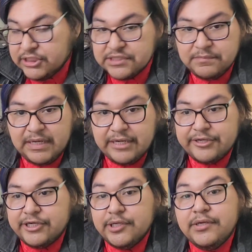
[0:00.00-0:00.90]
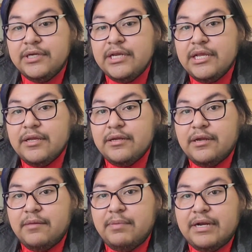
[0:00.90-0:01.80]
Just me and her.
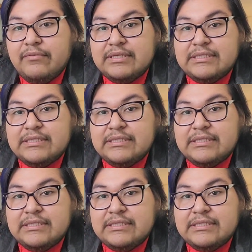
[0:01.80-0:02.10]
But it